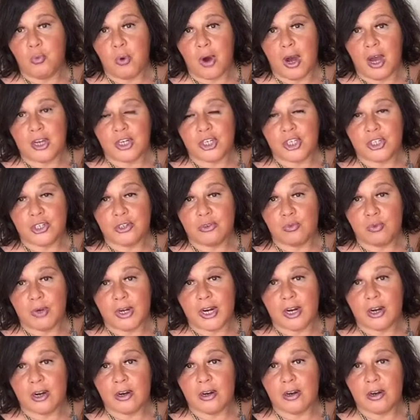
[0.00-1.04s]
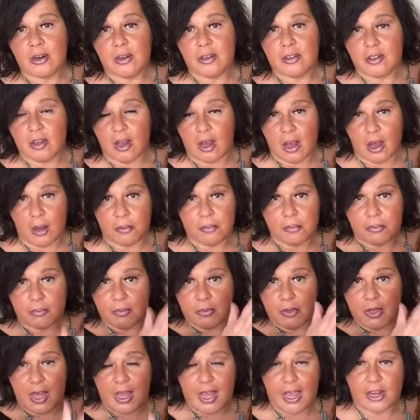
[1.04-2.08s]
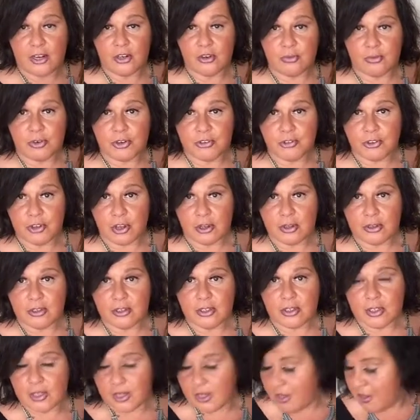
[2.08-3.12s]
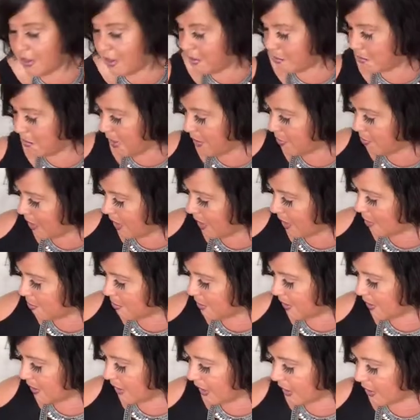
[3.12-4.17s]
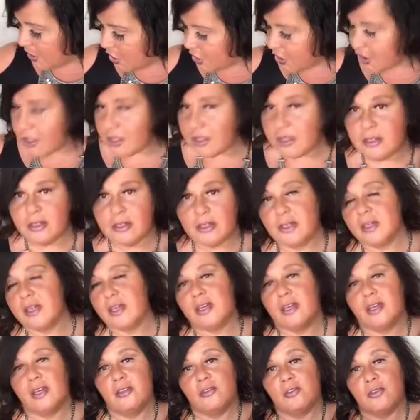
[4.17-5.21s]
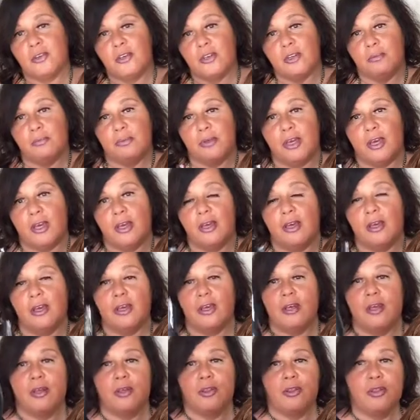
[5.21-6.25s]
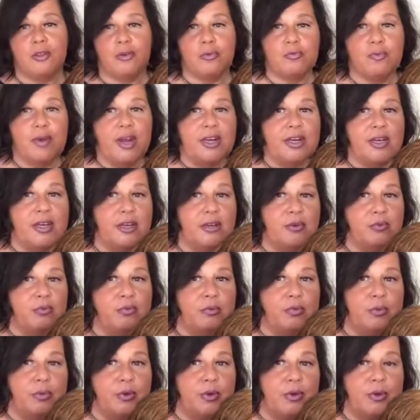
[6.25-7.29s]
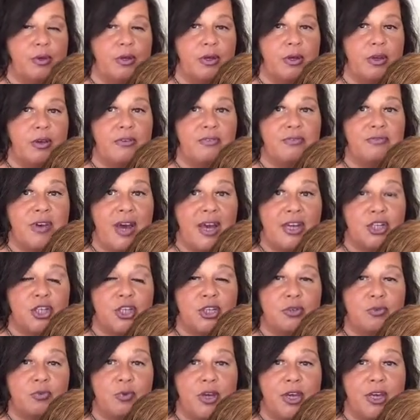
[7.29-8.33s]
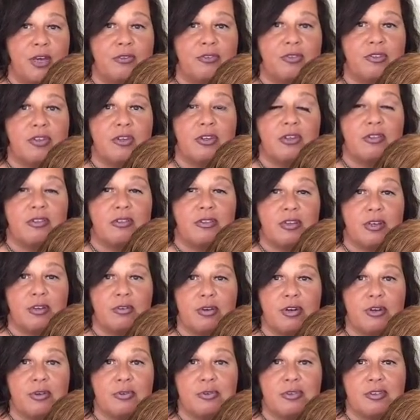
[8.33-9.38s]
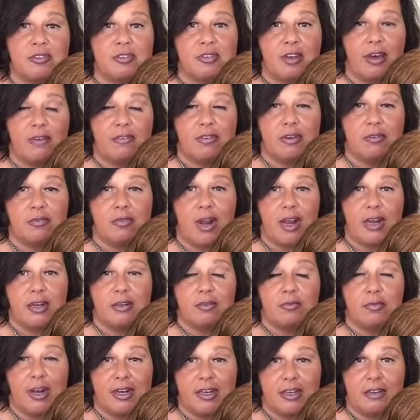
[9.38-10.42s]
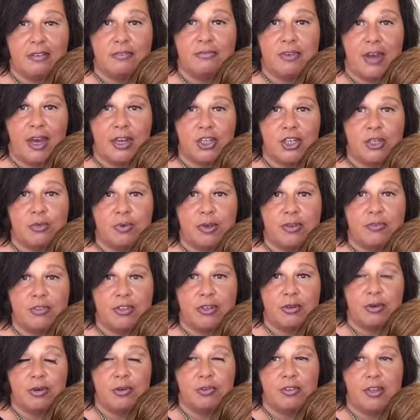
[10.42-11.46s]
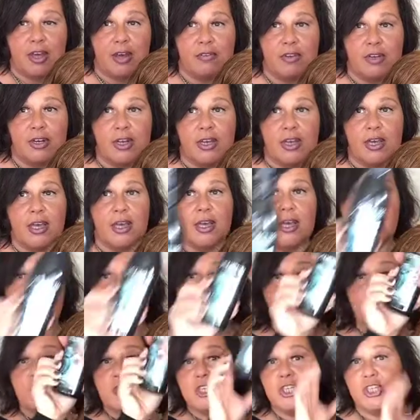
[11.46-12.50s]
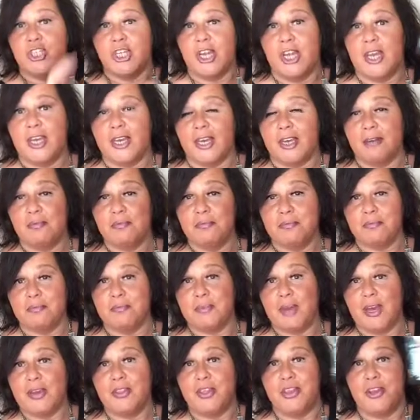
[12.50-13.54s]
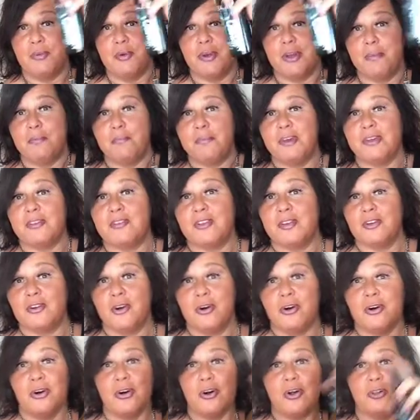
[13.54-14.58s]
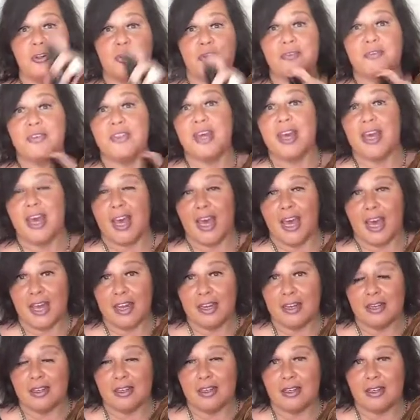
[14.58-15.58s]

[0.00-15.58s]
wash and wear end result, my recommendation is going to be the Redken Fashion Waves 07, Redken Fashion Wave 07. You want to shake it, and then you want to mist it all over the head,